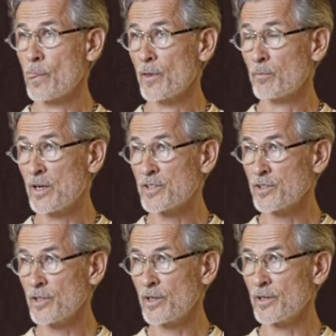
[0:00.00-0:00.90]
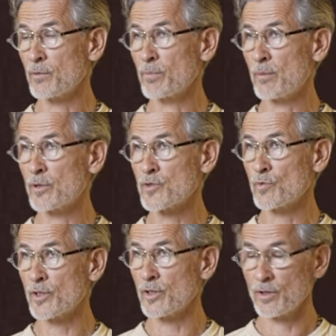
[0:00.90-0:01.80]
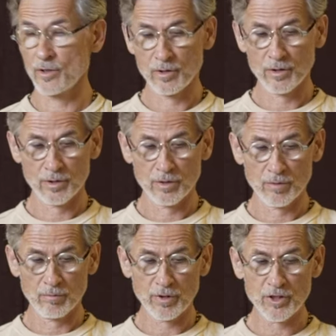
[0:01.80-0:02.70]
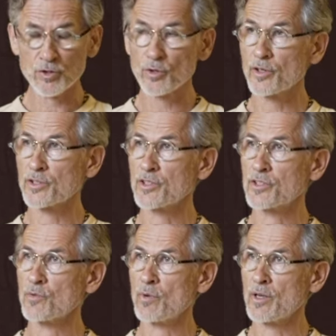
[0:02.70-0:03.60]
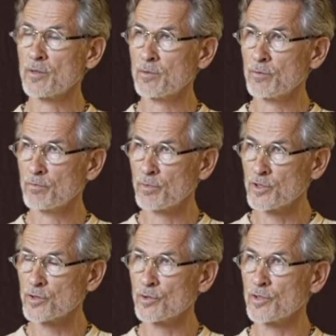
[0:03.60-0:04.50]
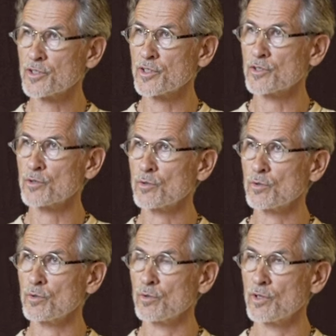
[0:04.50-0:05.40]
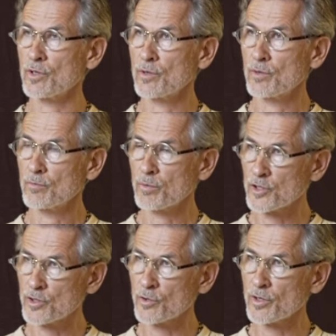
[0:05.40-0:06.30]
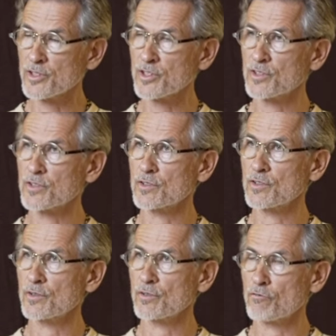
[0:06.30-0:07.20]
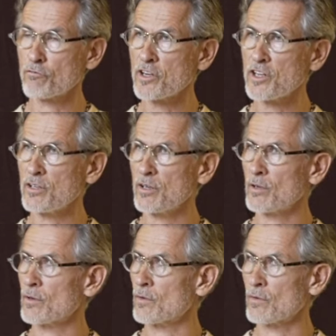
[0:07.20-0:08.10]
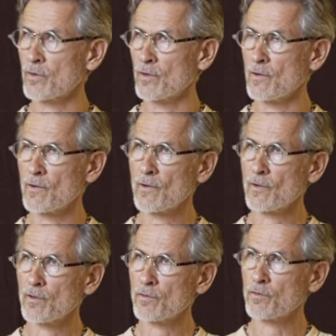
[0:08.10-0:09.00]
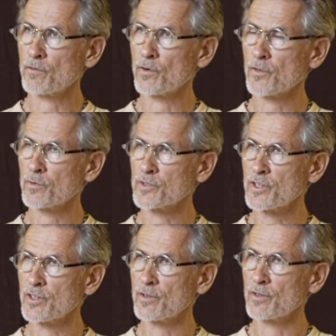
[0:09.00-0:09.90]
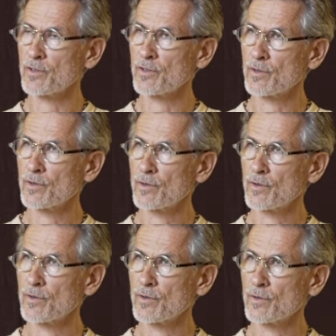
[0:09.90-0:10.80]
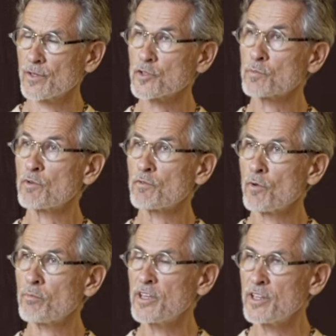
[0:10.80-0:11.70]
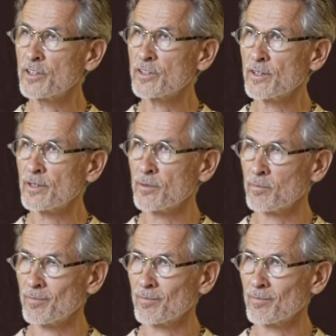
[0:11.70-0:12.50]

that Martin Heidegger published were Pre-Socratics 1, Pre-Socratics 2, Pre-Socratics 3, I don't know if the fourth was there. This is before Being in Time,